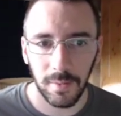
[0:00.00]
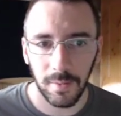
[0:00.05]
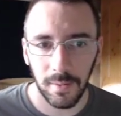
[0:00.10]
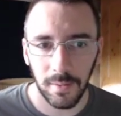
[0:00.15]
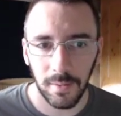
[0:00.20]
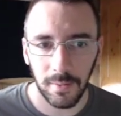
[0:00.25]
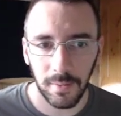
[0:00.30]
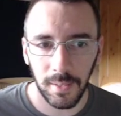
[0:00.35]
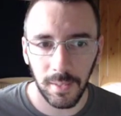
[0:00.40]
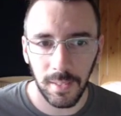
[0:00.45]

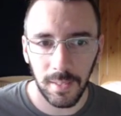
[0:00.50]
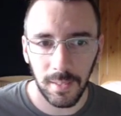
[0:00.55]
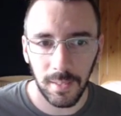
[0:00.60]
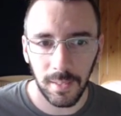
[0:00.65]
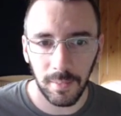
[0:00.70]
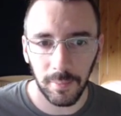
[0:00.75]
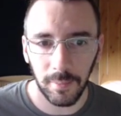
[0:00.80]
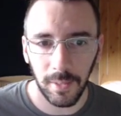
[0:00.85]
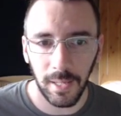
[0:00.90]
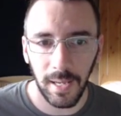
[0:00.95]
Okay, and
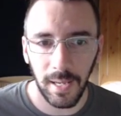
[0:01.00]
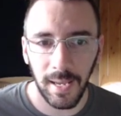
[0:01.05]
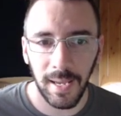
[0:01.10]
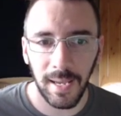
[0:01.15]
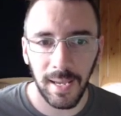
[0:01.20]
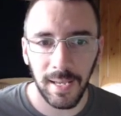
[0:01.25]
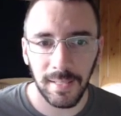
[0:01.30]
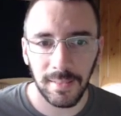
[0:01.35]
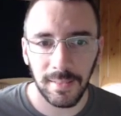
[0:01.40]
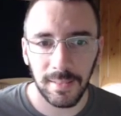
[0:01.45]
I'm going to
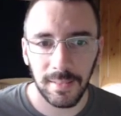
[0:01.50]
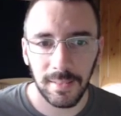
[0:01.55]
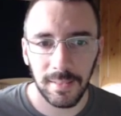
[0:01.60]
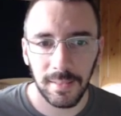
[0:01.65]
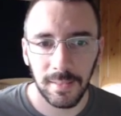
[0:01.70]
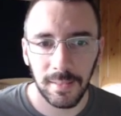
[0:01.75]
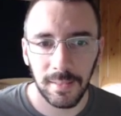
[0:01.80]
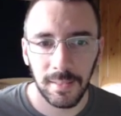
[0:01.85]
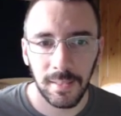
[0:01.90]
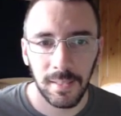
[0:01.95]

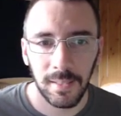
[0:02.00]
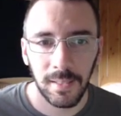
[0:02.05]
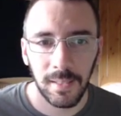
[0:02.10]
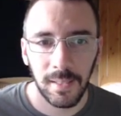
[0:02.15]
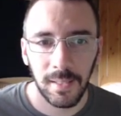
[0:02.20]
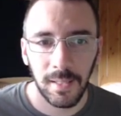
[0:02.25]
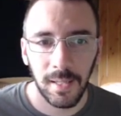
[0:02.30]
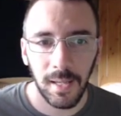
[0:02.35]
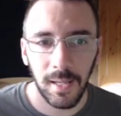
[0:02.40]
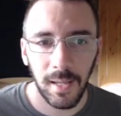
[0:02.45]

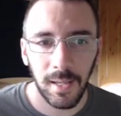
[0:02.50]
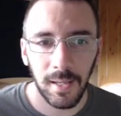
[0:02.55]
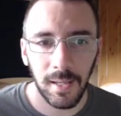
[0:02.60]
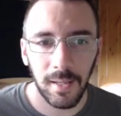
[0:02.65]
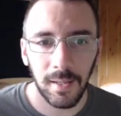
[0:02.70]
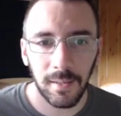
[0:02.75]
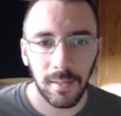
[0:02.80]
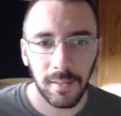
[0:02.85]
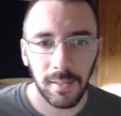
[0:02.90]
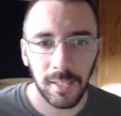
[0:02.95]

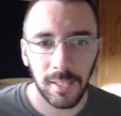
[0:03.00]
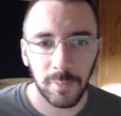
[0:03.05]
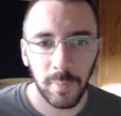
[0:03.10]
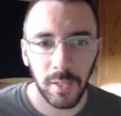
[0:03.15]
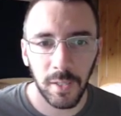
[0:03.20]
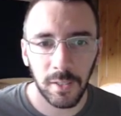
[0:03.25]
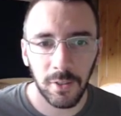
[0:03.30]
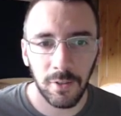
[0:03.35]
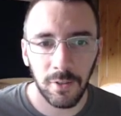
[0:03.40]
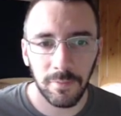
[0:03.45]
add class
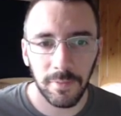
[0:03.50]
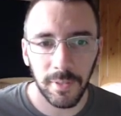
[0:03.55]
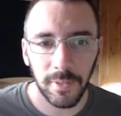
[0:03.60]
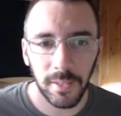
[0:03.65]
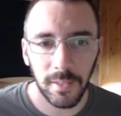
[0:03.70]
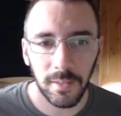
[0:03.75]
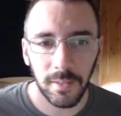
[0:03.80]
path config.